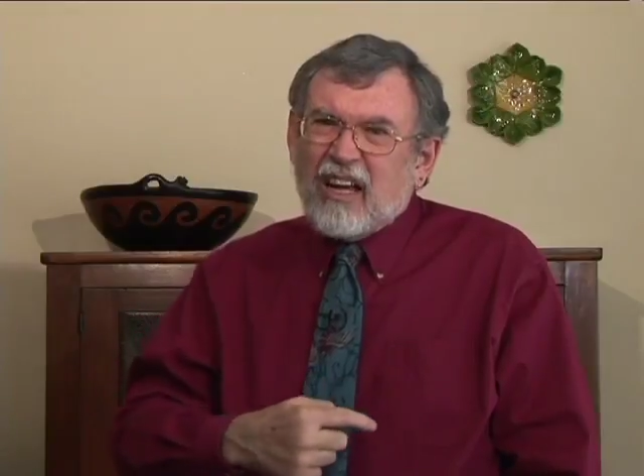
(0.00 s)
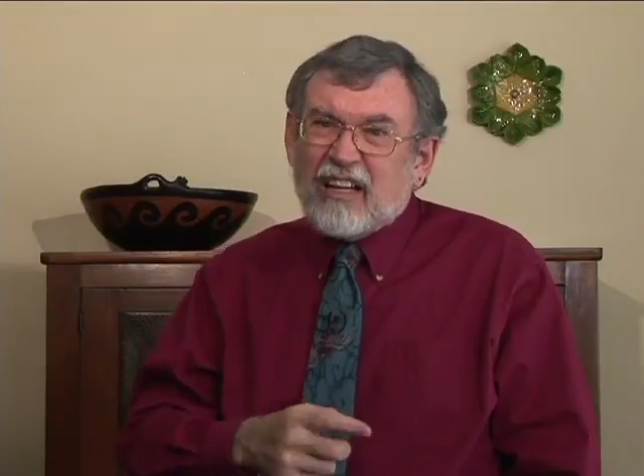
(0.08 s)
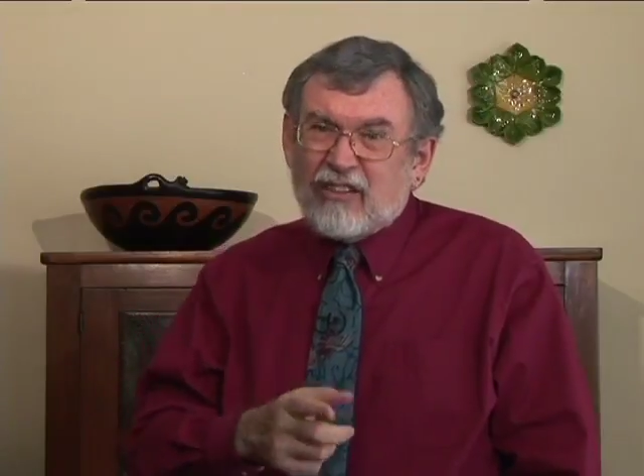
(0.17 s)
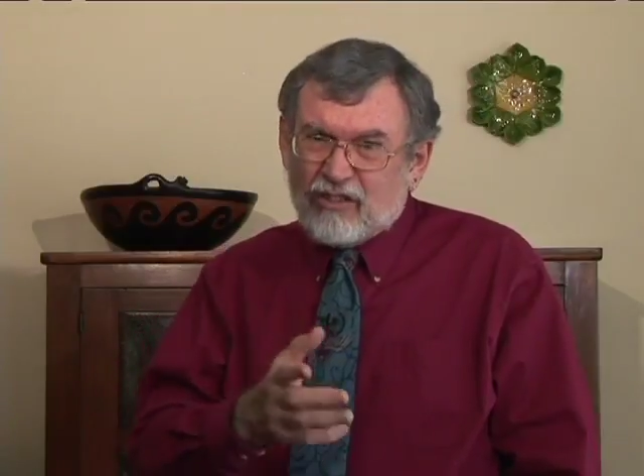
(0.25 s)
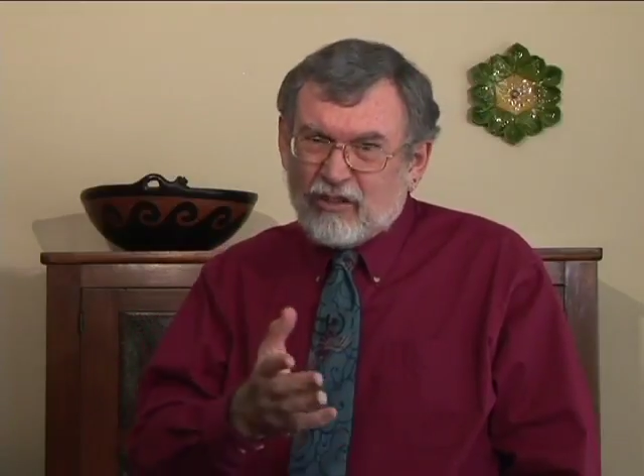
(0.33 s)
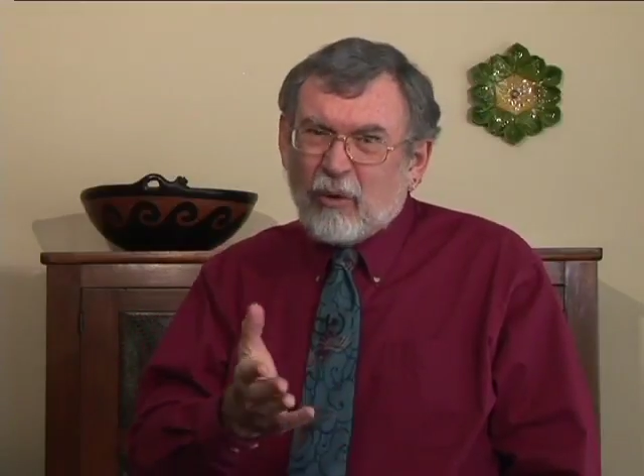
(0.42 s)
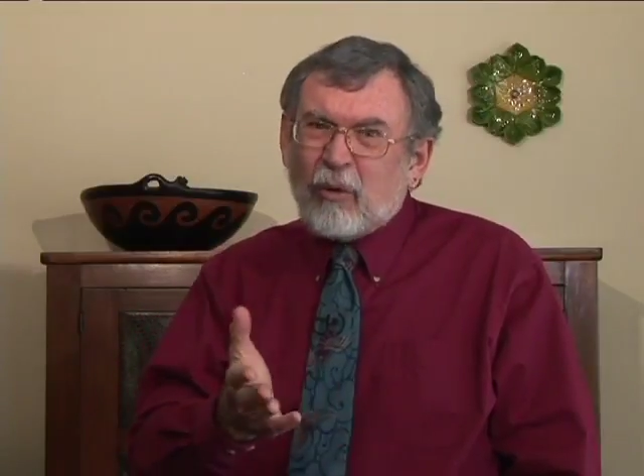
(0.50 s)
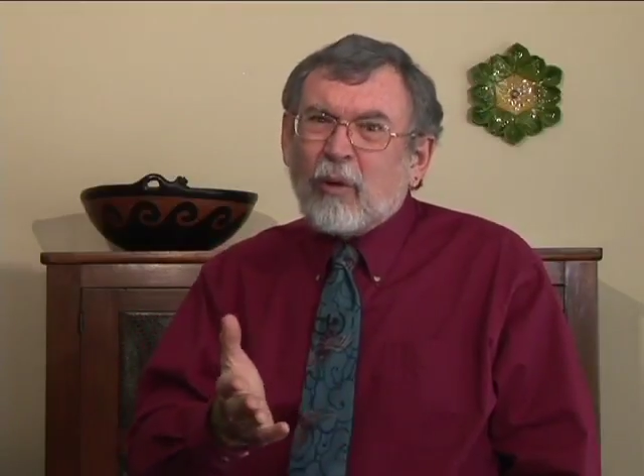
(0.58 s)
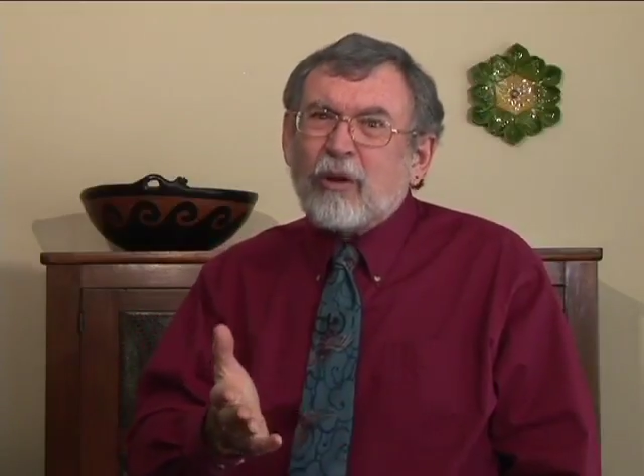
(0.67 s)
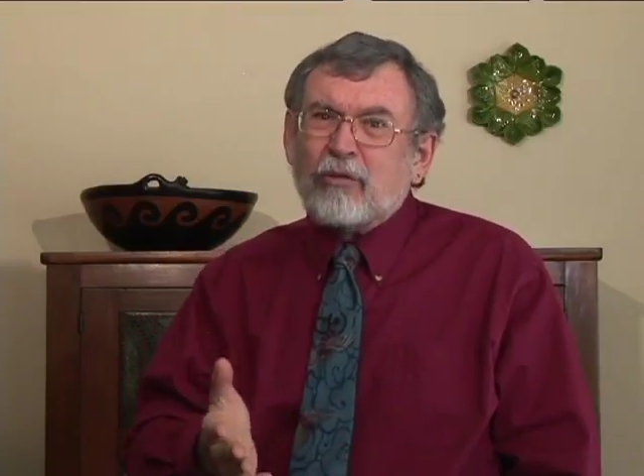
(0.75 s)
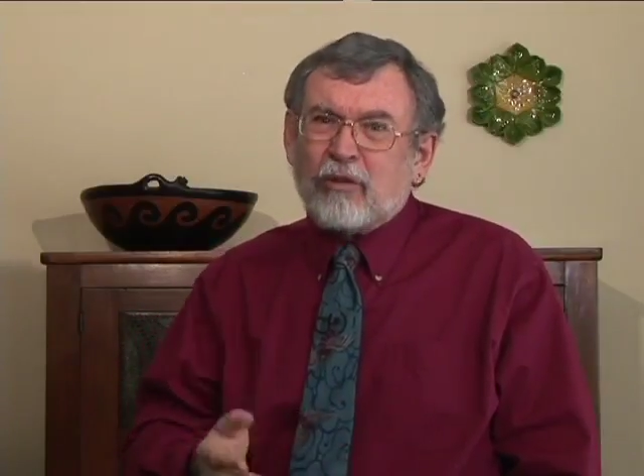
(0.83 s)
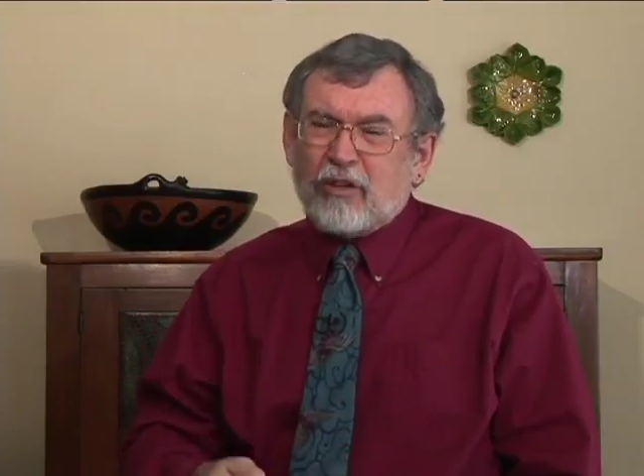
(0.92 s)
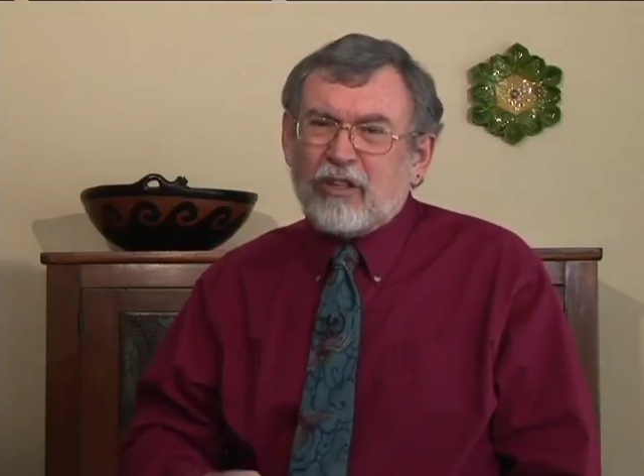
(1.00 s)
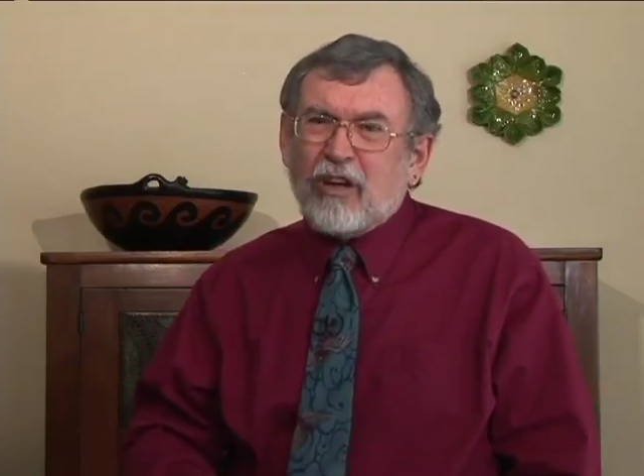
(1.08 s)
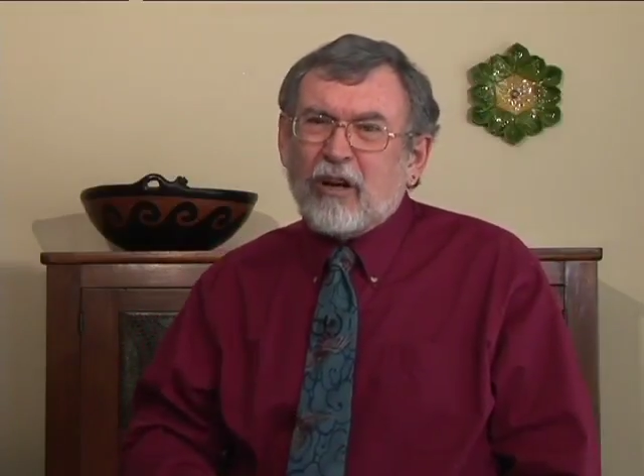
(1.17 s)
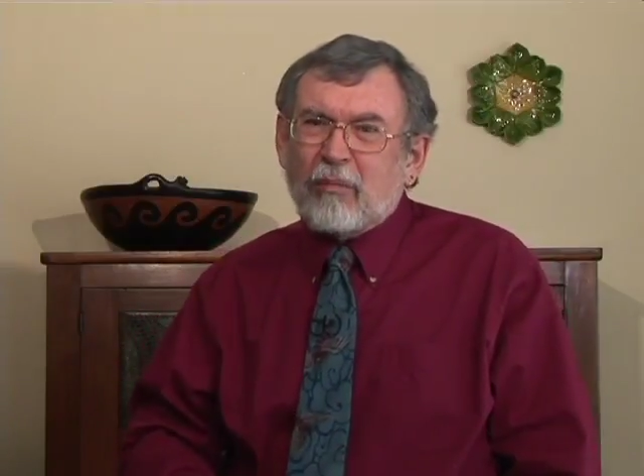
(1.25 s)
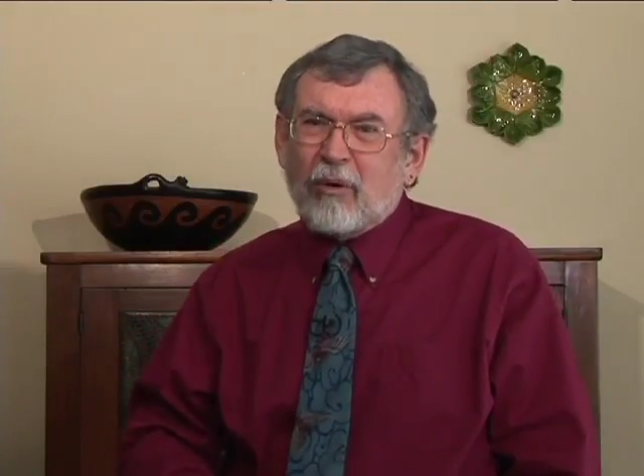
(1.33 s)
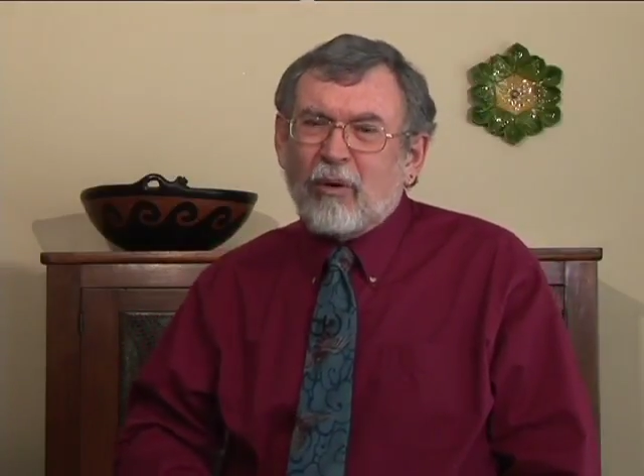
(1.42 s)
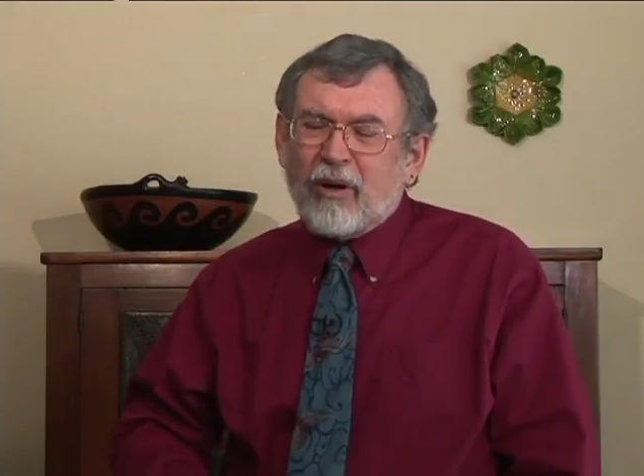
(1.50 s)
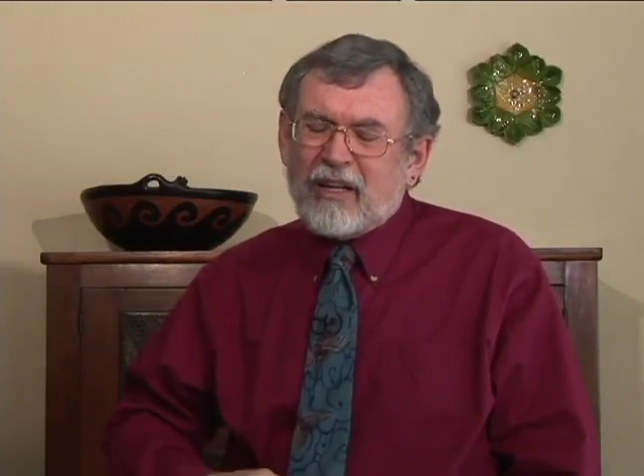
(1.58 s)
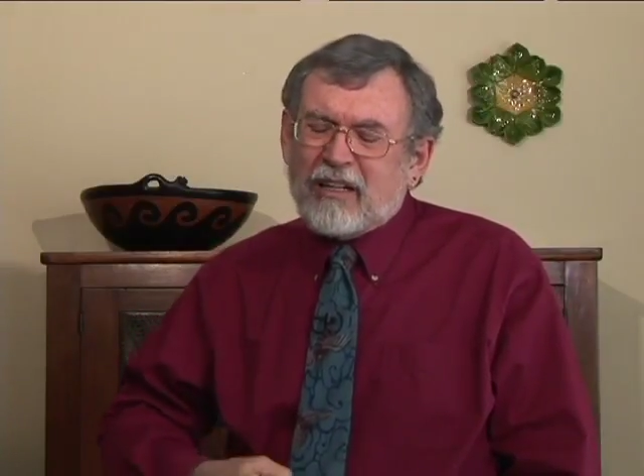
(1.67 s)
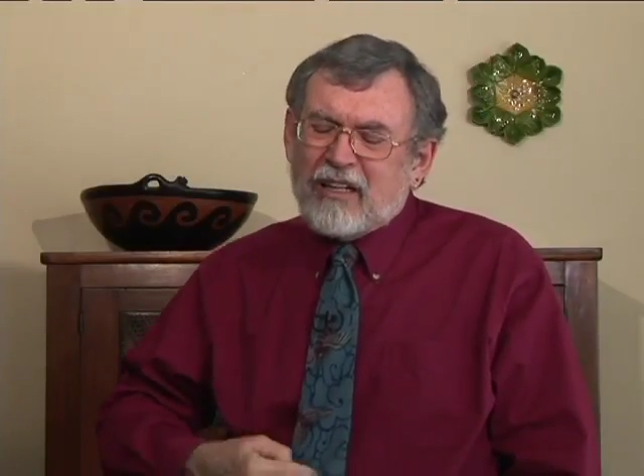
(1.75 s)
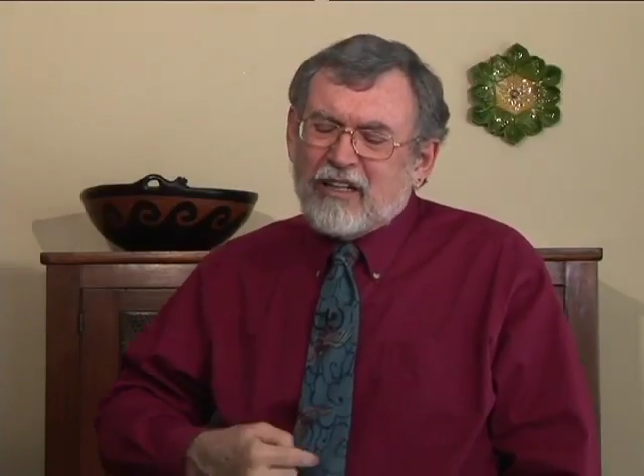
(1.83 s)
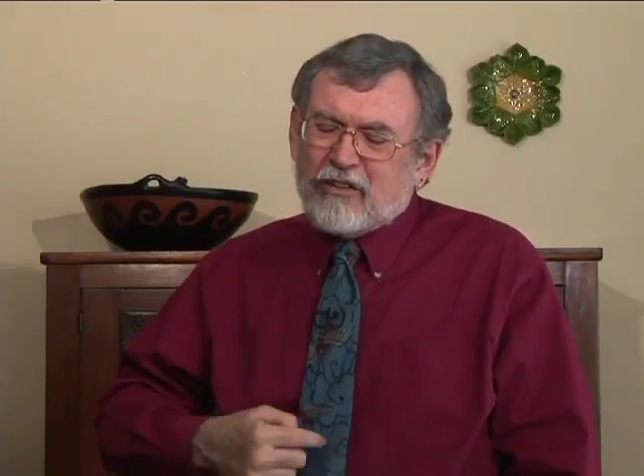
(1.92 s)
And so it was with the young boy,
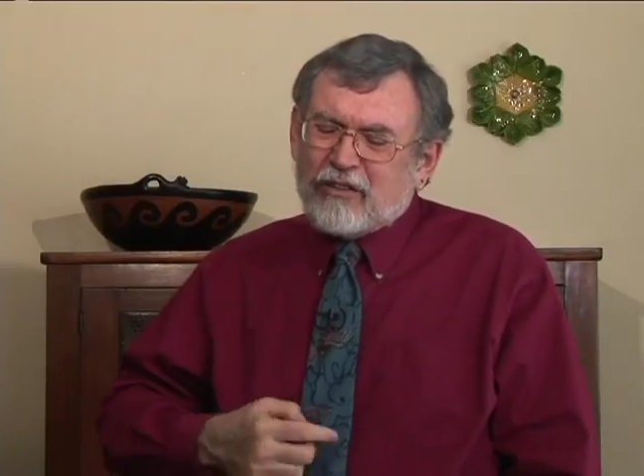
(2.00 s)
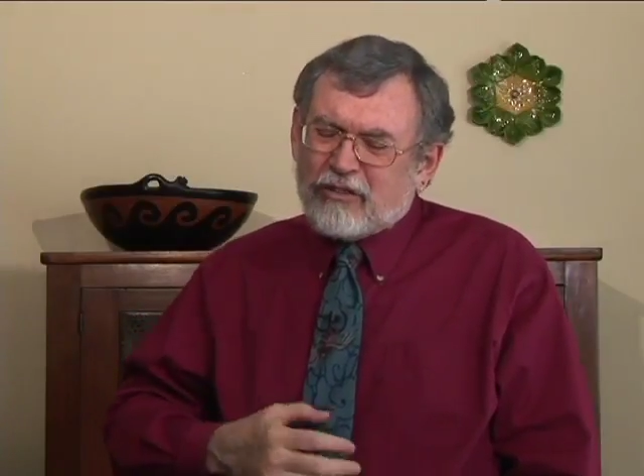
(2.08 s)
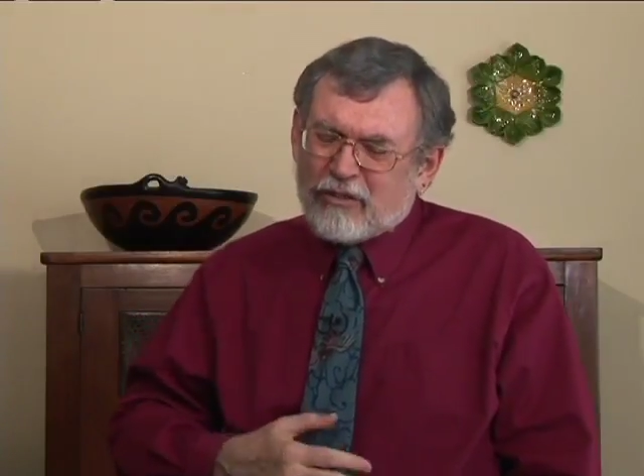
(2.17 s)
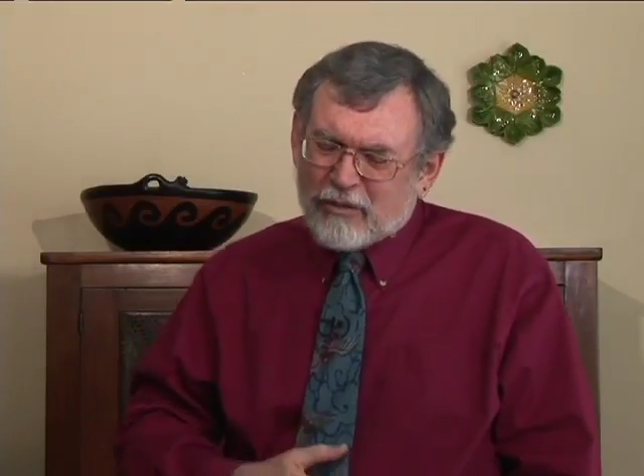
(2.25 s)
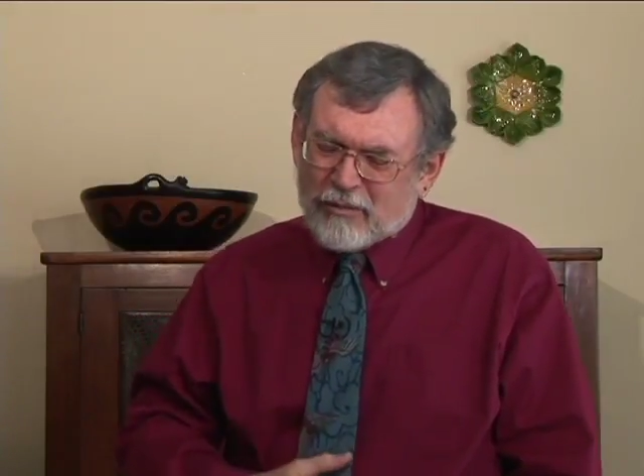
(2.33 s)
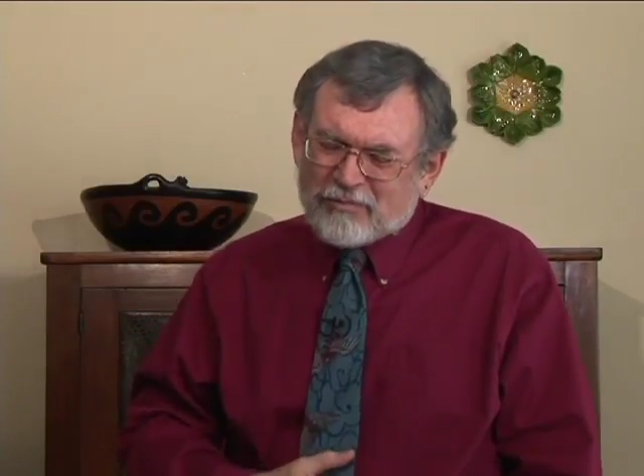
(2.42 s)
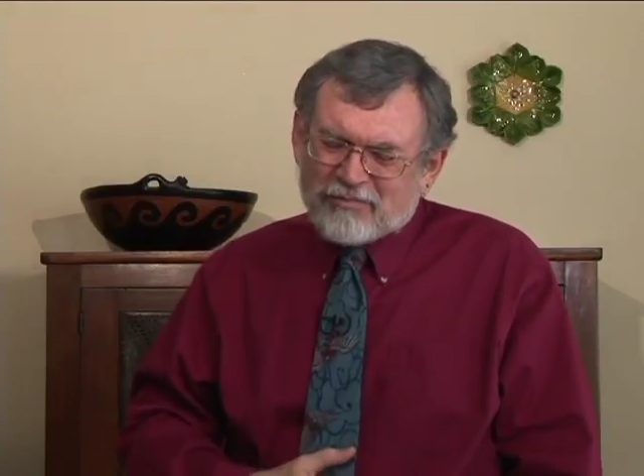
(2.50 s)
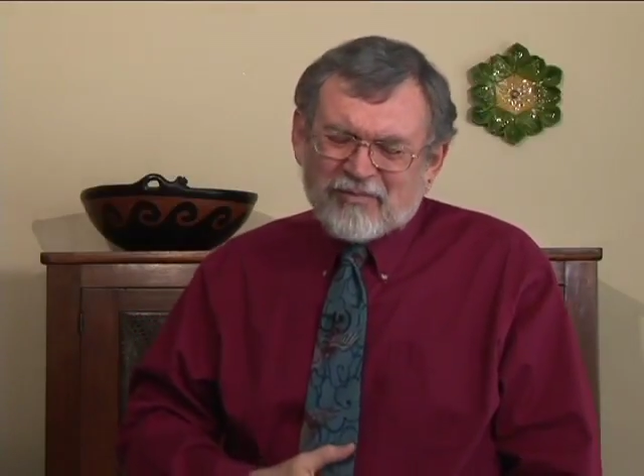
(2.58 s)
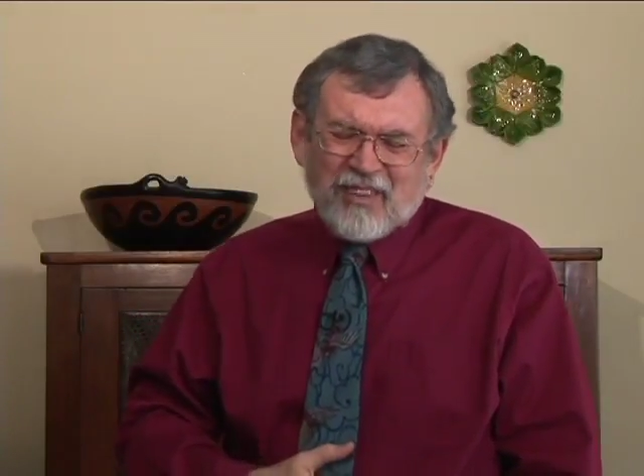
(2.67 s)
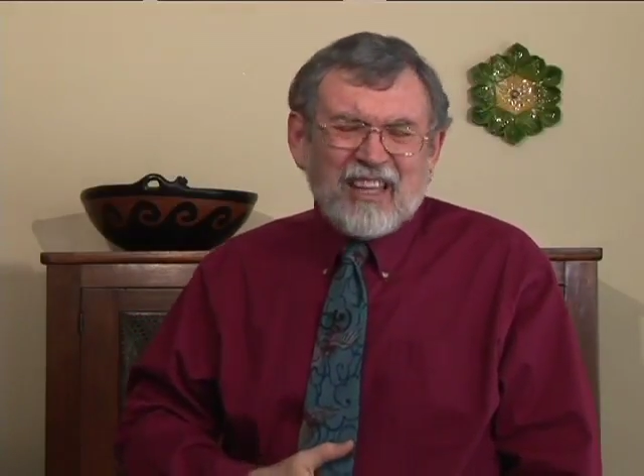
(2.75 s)
and soon